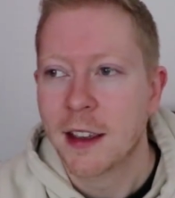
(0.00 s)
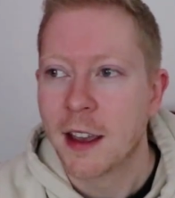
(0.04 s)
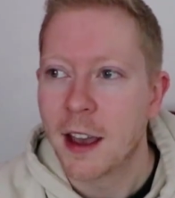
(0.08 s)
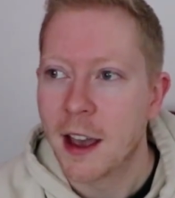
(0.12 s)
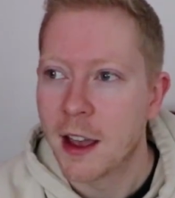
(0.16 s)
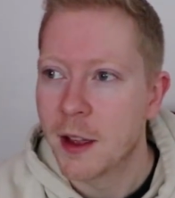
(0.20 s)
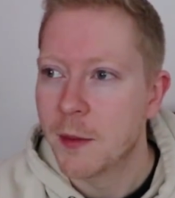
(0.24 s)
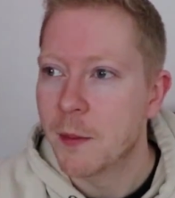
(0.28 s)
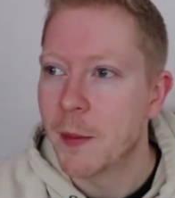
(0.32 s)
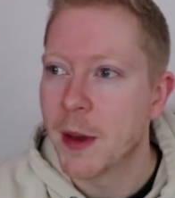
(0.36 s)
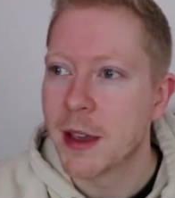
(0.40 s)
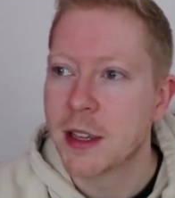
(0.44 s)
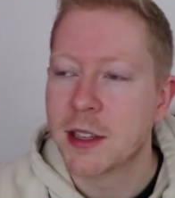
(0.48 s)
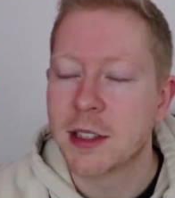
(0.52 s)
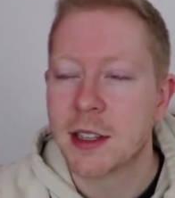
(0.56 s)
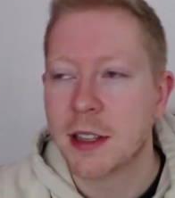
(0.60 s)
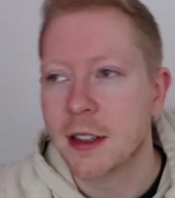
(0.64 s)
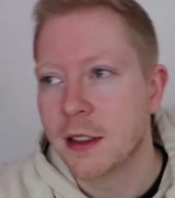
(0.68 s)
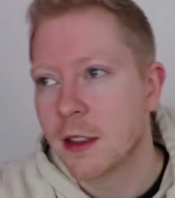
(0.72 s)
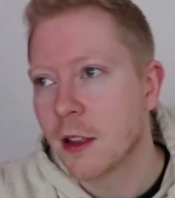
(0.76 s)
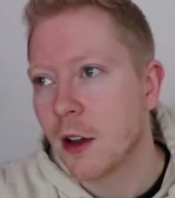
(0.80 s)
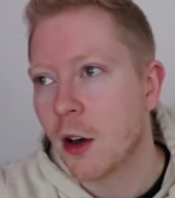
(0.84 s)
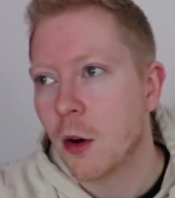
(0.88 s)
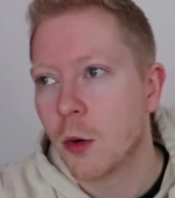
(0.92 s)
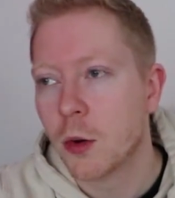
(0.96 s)
And basically
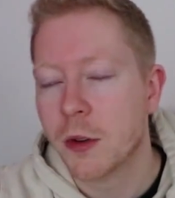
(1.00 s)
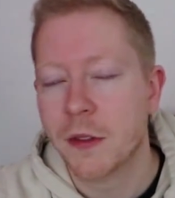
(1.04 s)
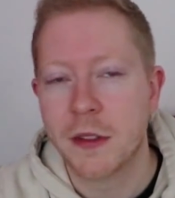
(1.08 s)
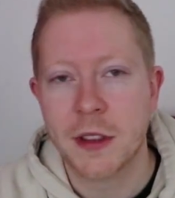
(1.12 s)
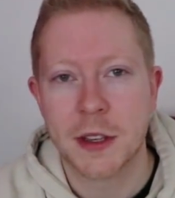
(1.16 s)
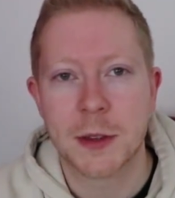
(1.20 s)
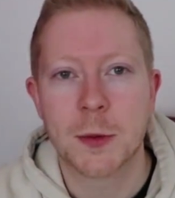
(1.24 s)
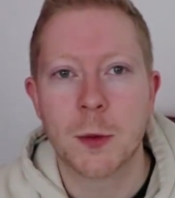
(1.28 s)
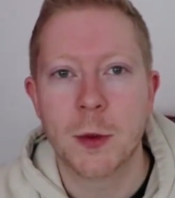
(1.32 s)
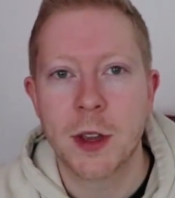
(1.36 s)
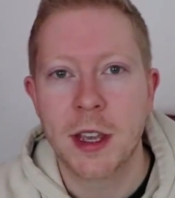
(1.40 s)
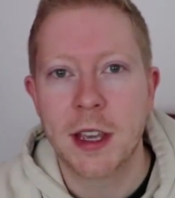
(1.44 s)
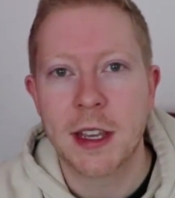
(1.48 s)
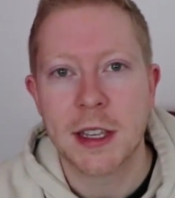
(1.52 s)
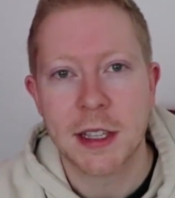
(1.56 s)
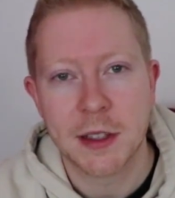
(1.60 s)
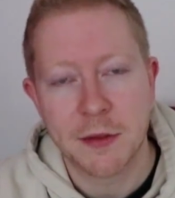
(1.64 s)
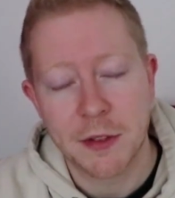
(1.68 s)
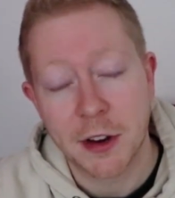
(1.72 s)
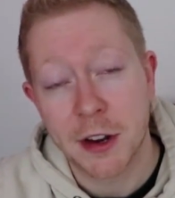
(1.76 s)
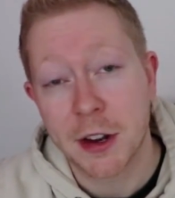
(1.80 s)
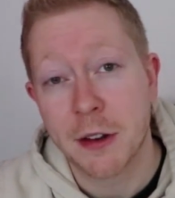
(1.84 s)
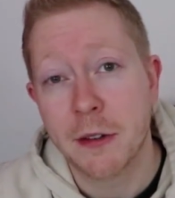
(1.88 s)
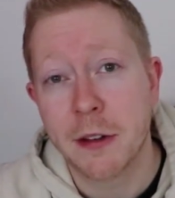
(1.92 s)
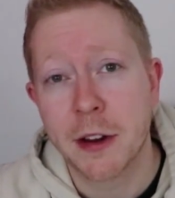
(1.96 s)
the whole of this week is a
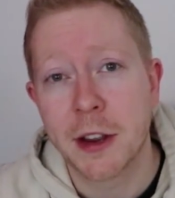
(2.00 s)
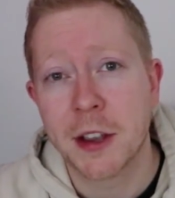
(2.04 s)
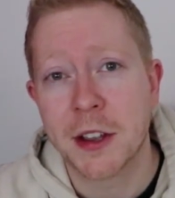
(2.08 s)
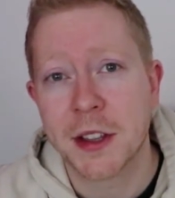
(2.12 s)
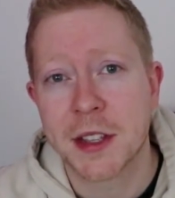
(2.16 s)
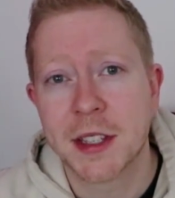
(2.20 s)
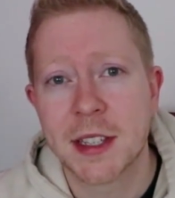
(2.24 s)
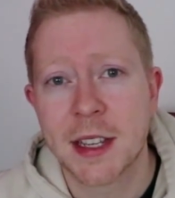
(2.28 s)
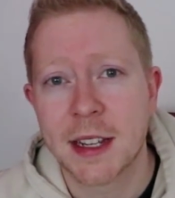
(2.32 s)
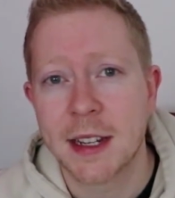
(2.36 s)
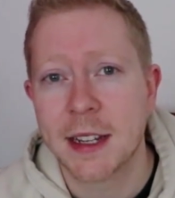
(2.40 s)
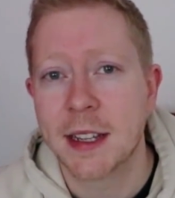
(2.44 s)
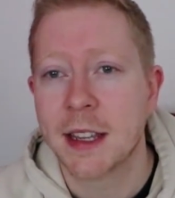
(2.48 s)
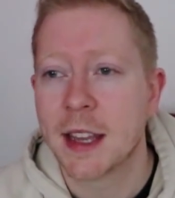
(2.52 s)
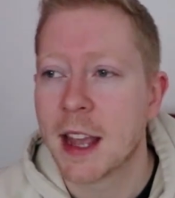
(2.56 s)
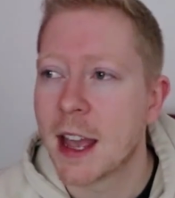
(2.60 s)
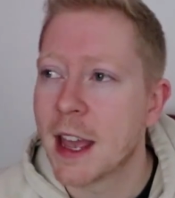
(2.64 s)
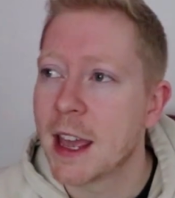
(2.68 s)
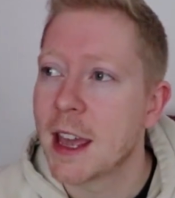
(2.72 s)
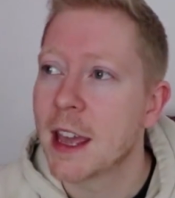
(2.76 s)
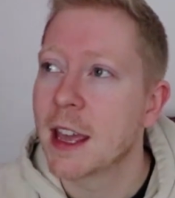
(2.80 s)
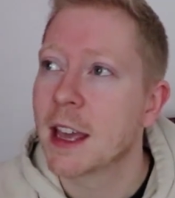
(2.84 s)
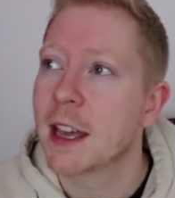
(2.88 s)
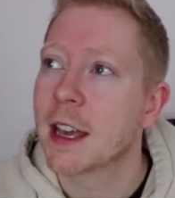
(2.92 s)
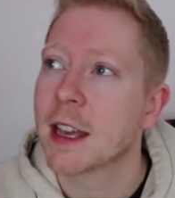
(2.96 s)
very, very good selling
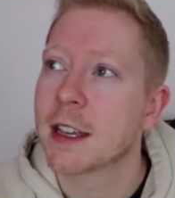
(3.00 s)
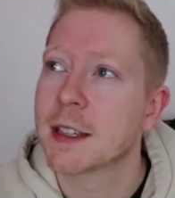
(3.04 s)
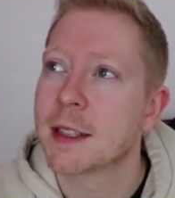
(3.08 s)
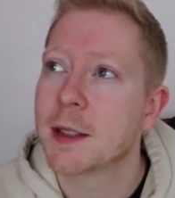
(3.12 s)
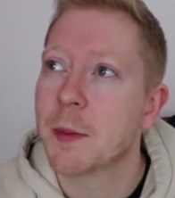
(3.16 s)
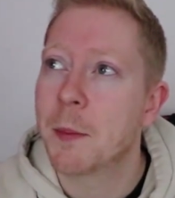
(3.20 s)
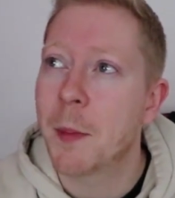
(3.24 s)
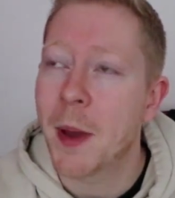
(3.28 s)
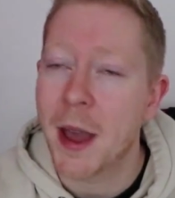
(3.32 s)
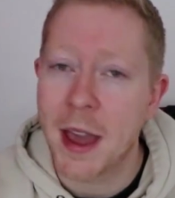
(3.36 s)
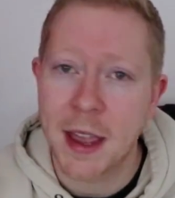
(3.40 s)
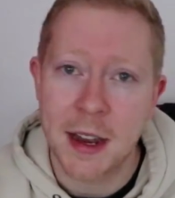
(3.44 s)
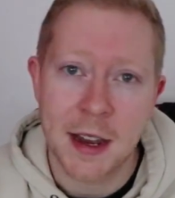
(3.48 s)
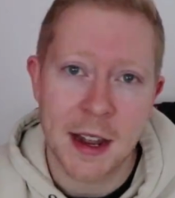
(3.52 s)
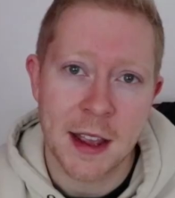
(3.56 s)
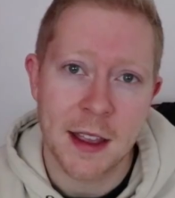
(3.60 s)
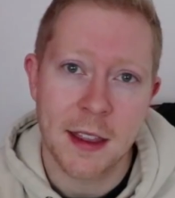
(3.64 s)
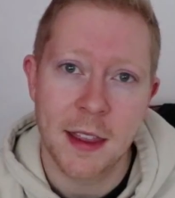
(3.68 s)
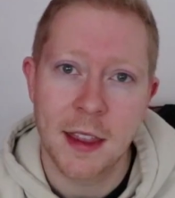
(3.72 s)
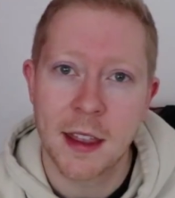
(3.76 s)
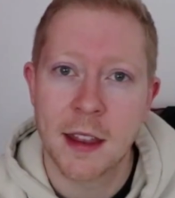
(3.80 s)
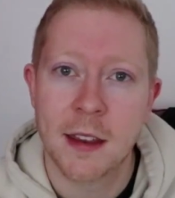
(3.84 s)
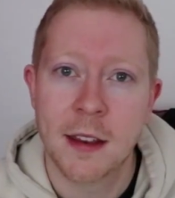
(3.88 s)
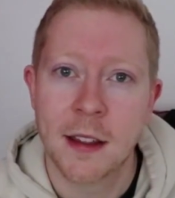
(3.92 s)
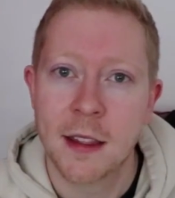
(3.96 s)
day. It gets the payday at
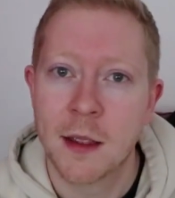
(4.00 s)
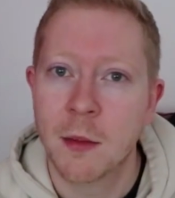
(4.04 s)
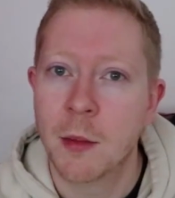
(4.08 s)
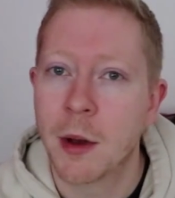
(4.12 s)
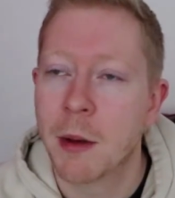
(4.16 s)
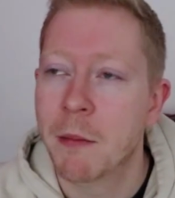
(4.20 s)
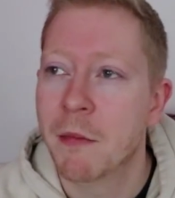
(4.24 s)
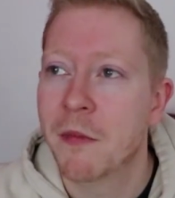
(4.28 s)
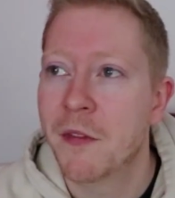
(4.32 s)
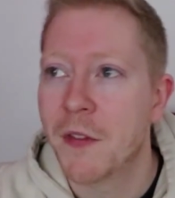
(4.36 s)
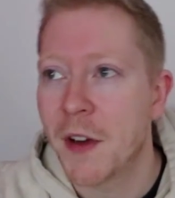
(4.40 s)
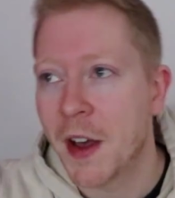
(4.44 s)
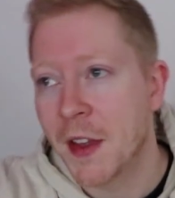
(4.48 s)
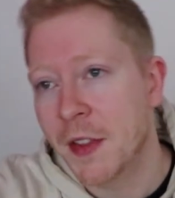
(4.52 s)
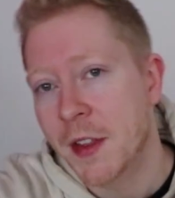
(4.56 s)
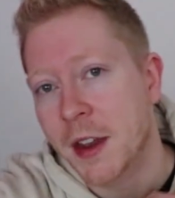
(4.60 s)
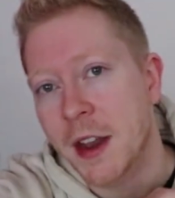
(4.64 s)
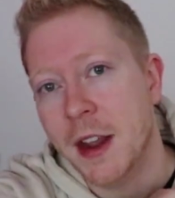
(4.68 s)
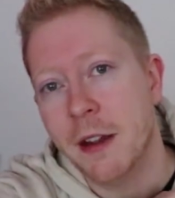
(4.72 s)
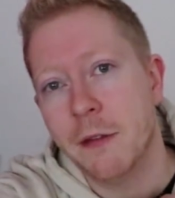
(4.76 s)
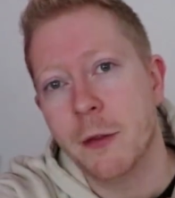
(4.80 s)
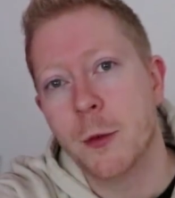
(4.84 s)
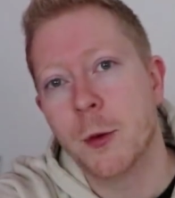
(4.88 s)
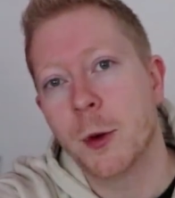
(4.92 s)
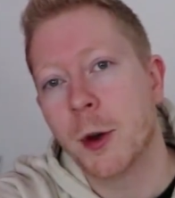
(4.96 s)
the end of the month, and then
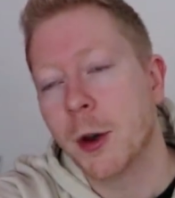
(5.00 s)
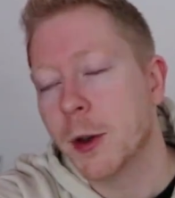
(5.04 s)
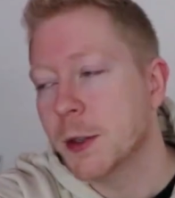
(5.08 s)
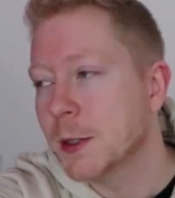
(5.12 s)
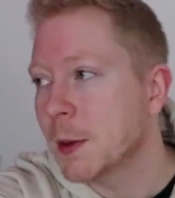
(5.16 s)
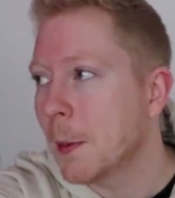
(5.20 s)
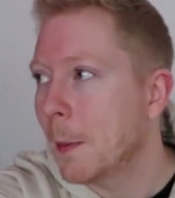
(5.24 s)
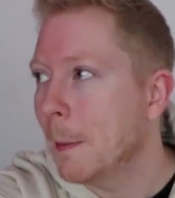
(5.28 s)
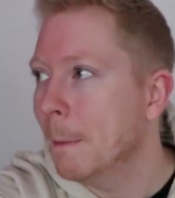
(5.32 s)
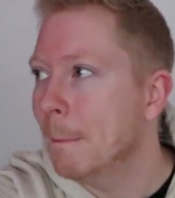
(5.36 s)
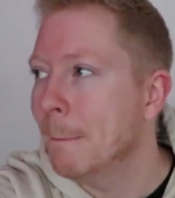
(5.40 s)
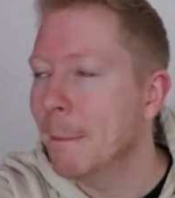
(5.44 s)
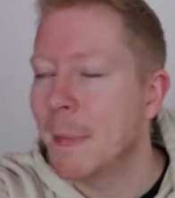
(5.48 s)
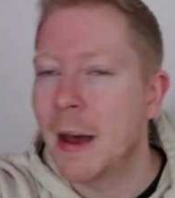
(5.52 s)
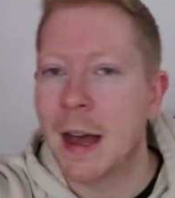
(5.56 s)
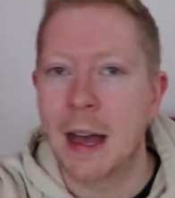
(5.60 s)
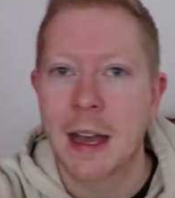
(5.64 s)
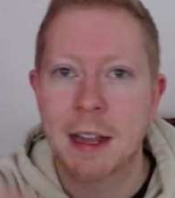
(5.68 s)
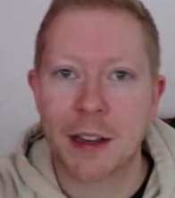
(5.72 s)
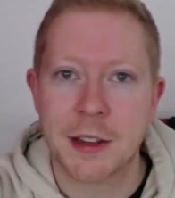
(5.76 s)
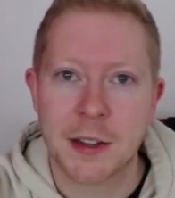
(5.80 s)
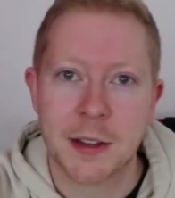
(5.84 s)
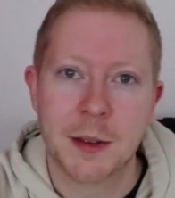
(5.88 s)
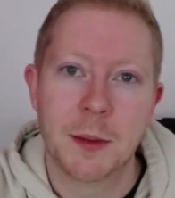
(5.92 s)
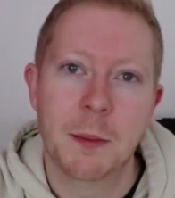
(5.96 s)
everyone goes
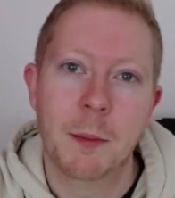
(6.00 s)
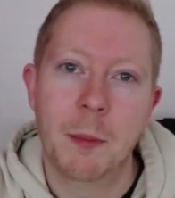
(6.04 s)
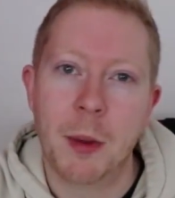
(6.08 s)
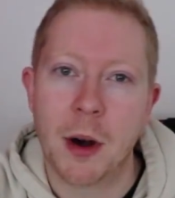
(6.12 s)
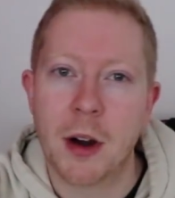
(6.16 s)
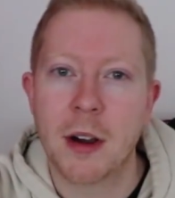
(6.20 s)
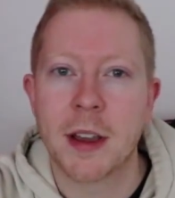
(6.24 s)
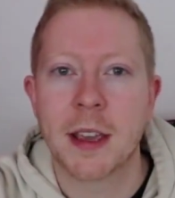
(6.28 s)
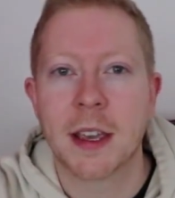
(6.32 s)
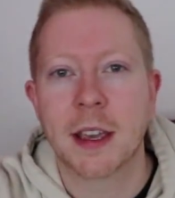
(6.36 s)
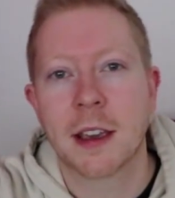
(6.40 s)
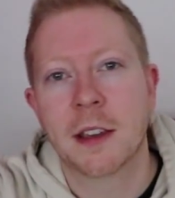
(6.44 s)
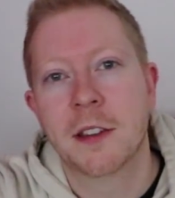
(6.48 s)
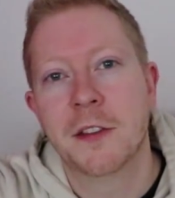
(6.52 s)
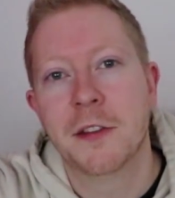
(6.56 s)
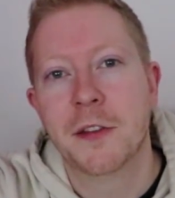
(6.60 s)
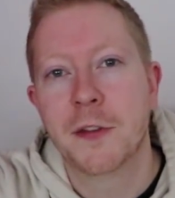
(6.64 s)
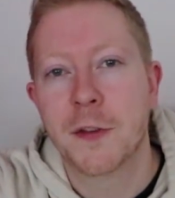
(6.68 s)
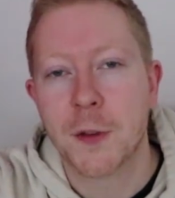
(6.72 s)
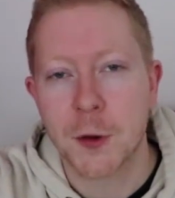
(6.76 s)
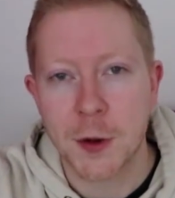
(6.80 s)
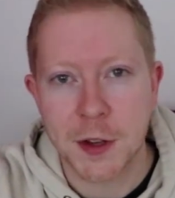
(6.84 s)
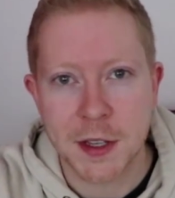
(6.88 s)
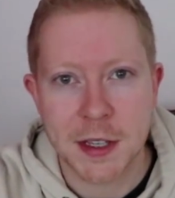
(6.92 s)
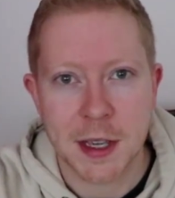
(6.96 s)
mad buying
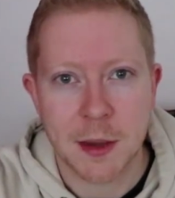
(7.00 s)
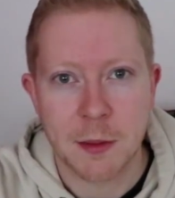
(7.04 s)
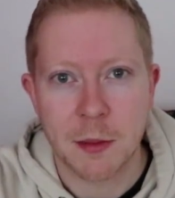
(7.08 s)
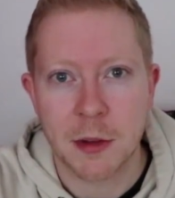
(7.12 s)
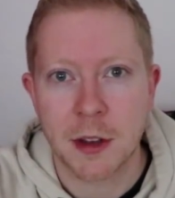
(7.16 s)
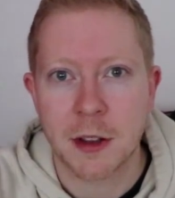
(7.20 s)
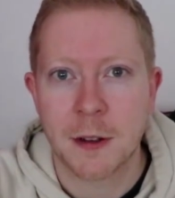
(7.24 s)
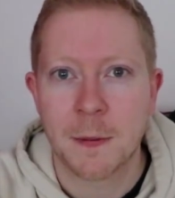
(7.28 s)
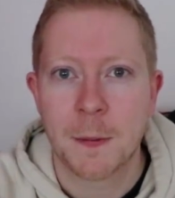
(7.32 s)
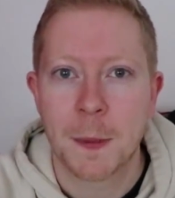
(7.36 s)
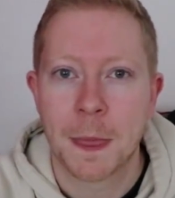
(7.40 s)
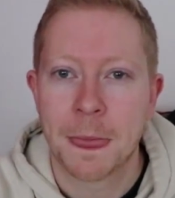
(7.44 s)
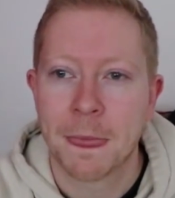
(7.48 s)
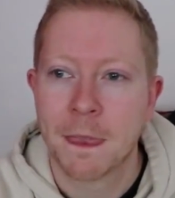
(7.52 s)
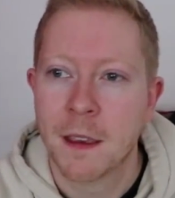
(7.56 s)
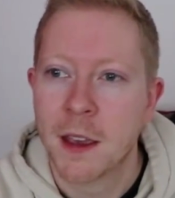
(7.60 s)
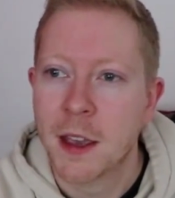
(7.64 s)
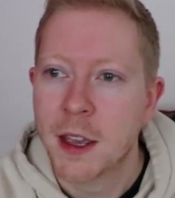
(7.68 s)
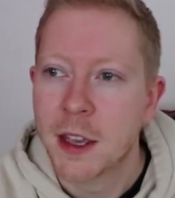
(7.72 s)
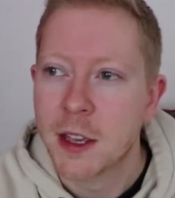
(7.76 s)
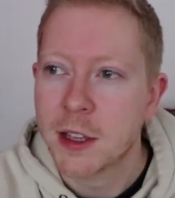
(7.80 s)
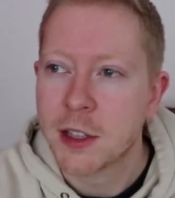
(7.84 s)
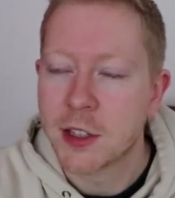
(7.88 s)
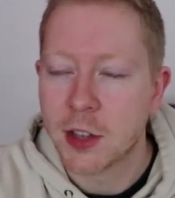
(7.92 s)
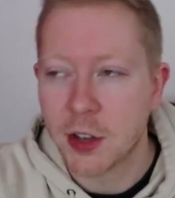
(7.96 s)
through December.
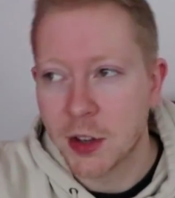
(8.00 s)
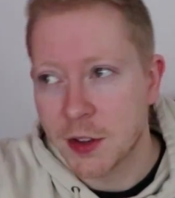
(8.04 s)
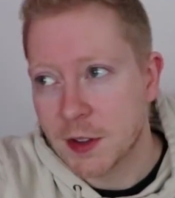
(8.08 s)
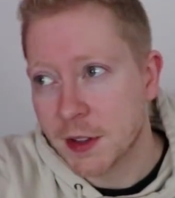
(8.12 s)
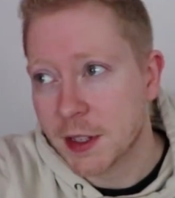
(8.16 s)
So